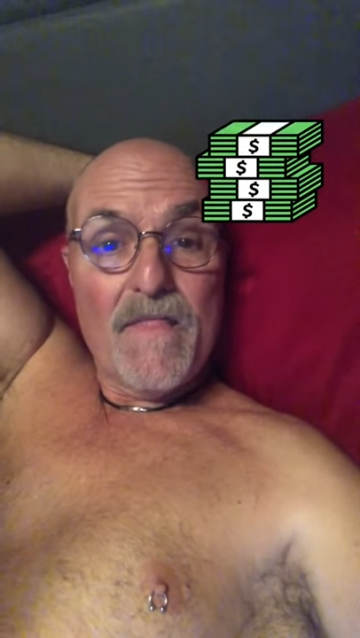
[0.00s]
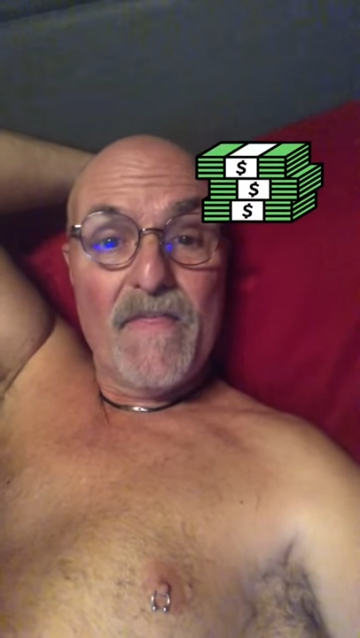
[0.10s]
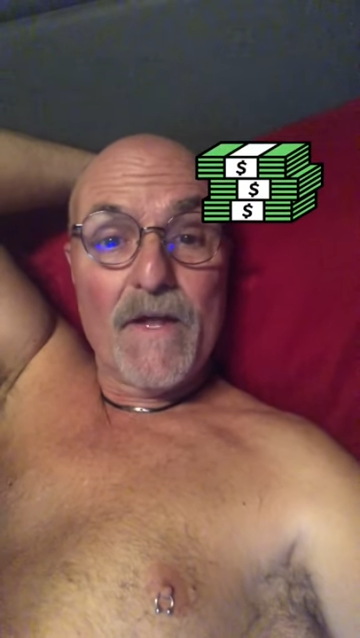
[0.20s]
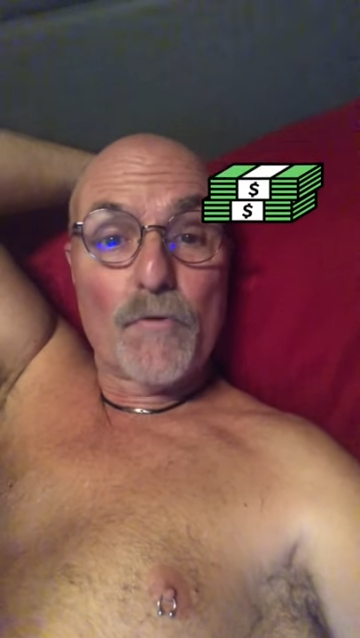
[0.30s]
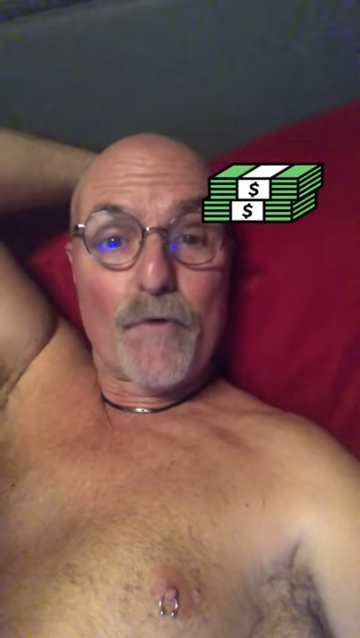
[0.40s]

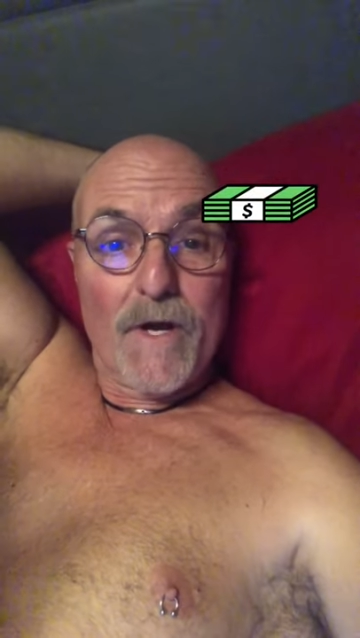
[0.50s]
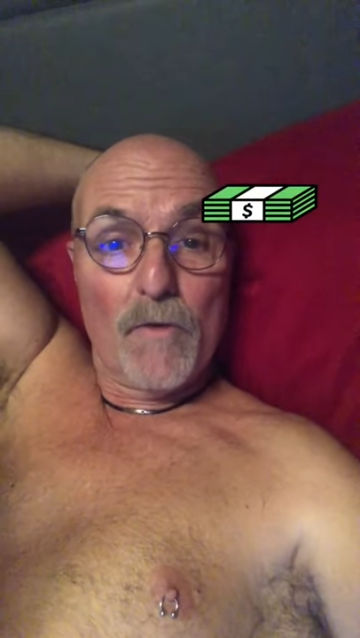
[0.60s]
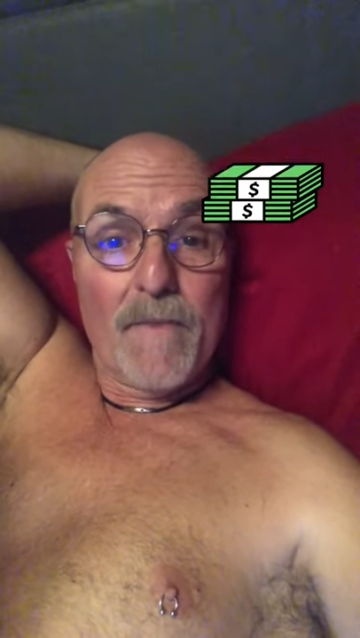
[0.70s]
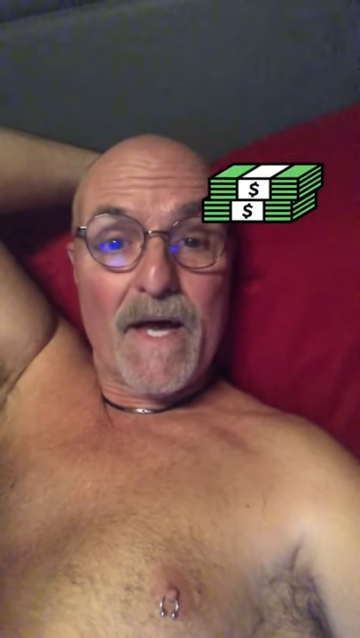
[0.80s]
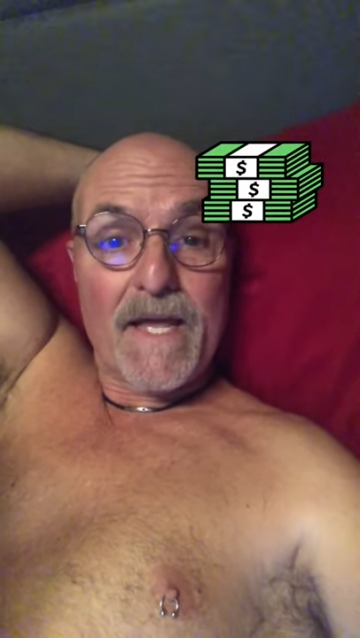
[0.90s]
than real
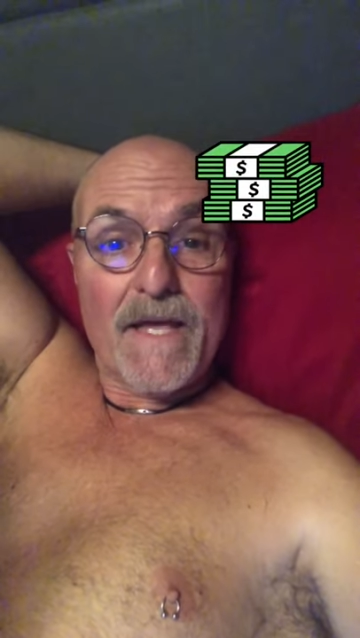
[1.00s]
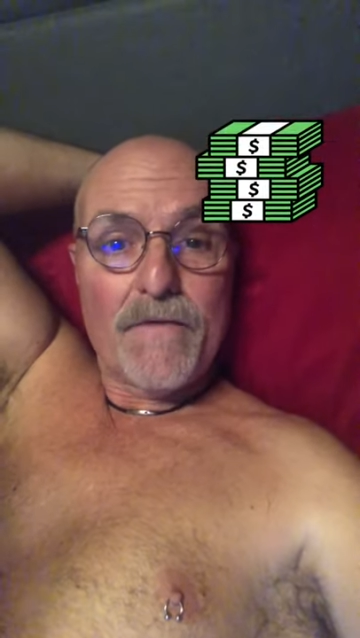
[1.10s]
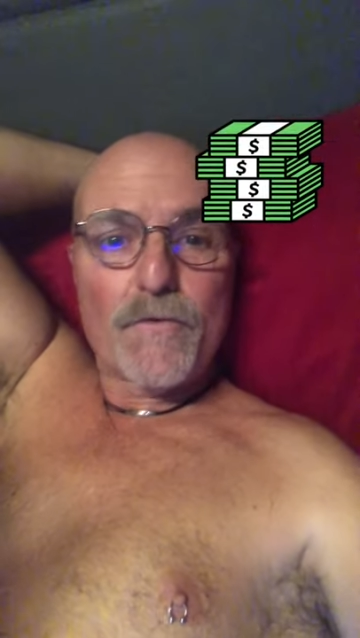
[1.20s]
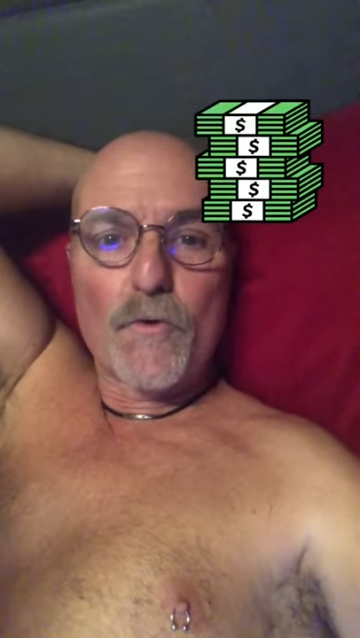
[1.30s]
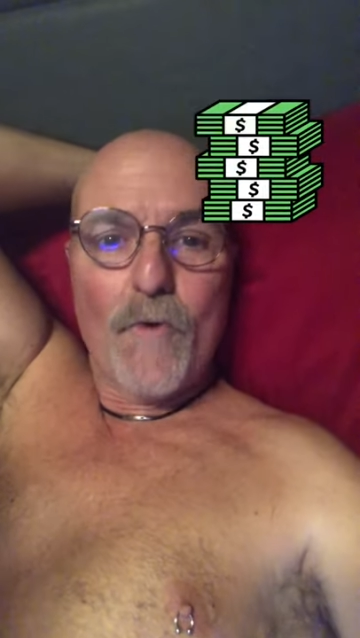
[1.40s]
money
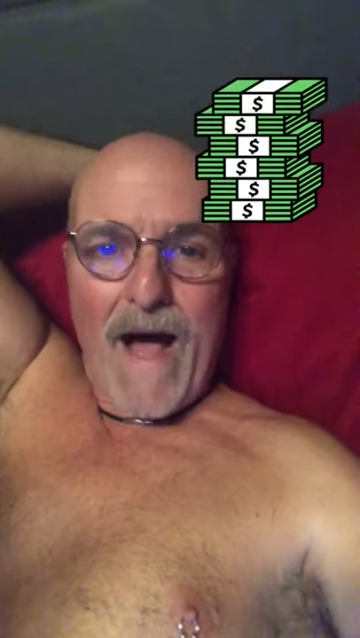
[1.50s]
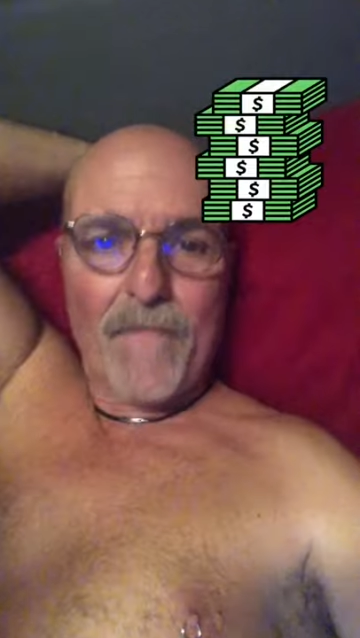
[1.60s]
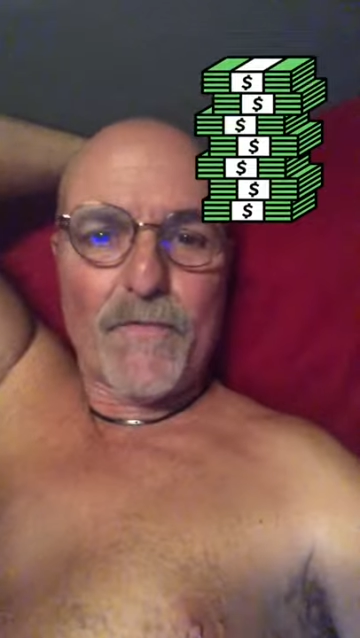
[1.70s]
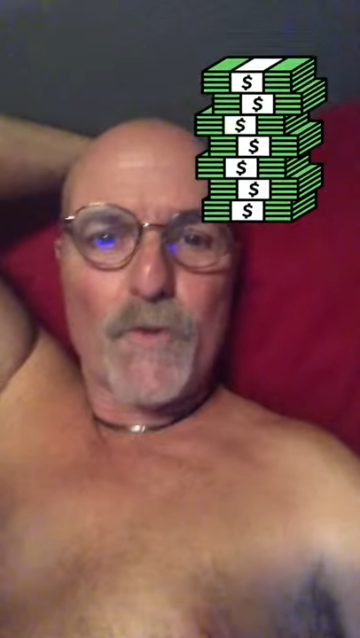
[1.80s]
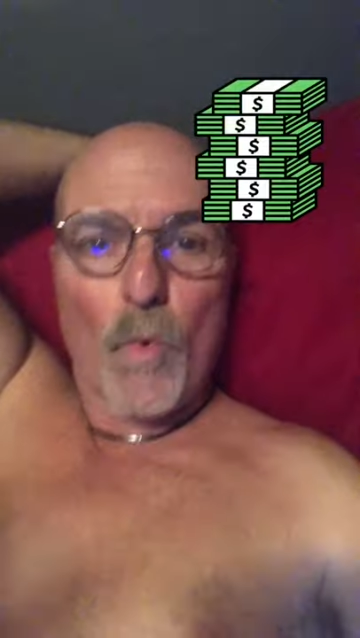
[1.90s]

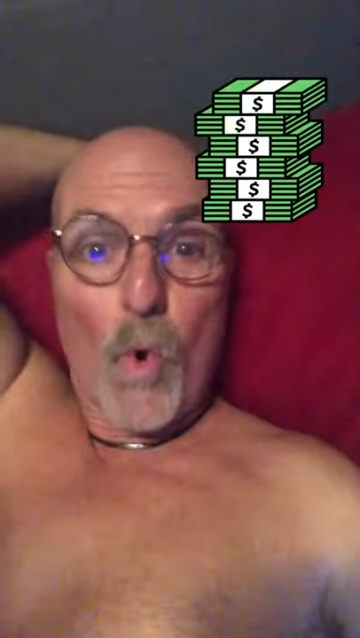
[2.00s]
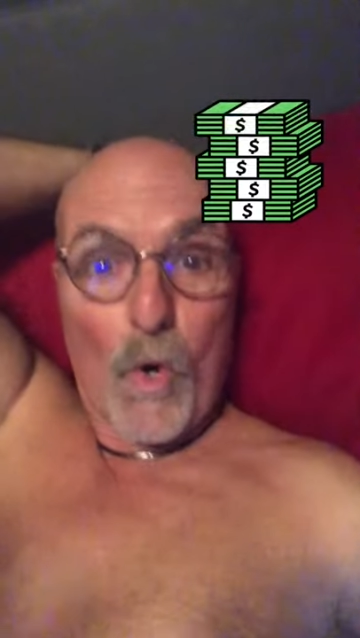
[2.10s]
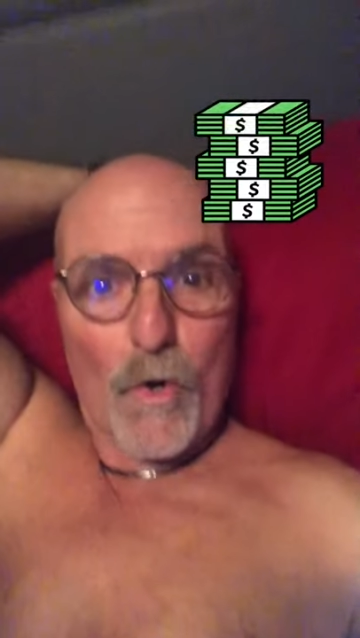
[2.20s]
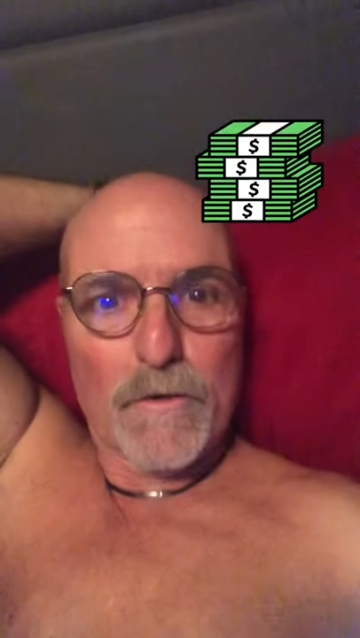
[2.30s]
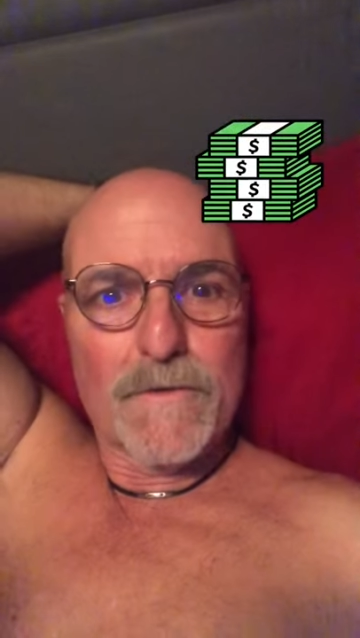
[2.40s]
throughout the
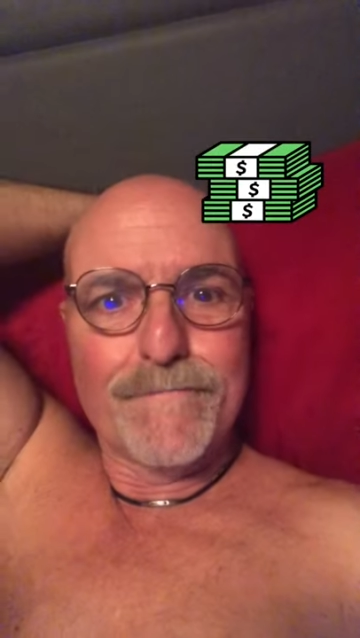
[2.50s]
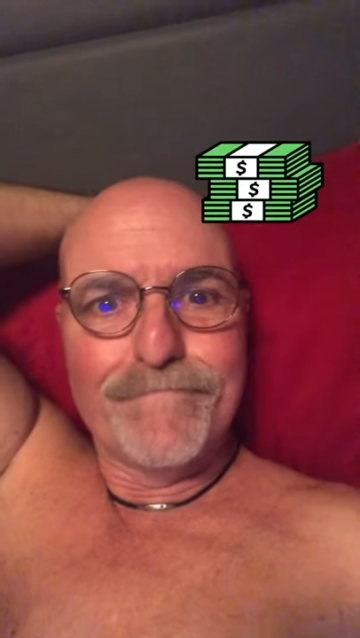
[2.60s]
world.